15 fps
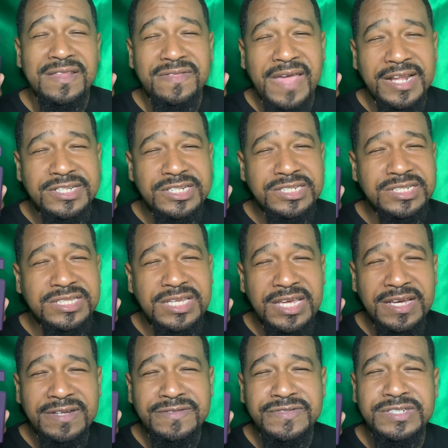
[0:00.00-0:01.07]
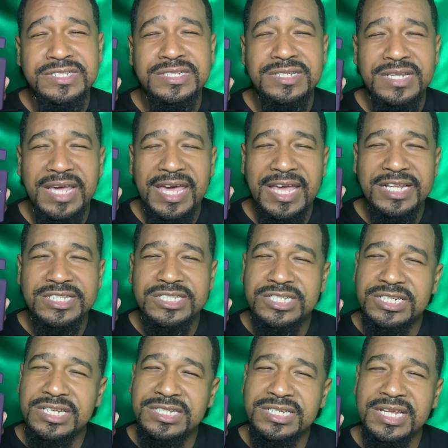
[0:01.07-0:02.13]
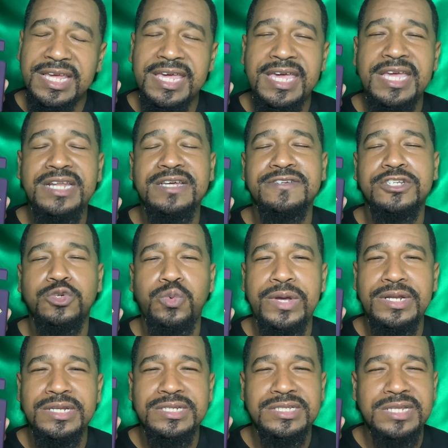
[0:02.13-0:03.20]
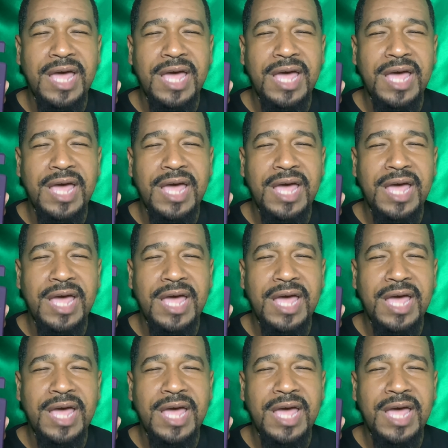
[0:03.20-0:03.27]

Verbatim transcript: that just gives it just a hint of sweetness,